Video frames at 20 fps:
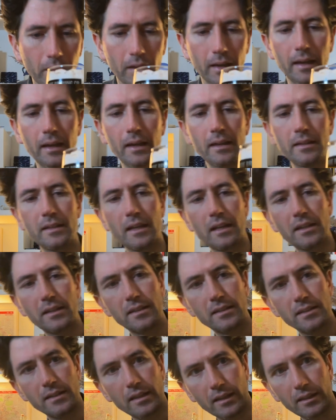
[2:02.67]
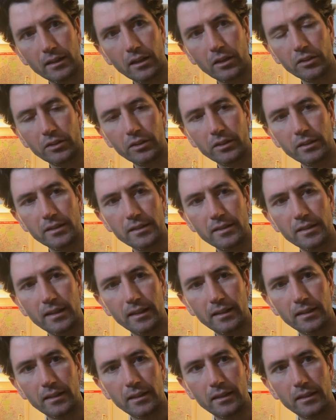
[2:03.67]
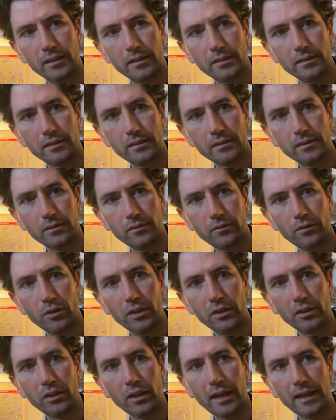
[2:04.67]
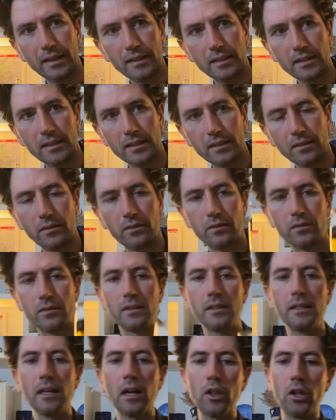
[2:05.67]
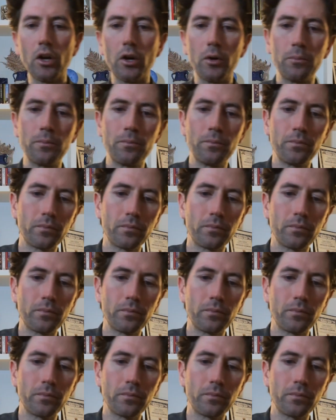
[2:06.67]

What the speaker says: yeah, you can see that color is like a very light yellow.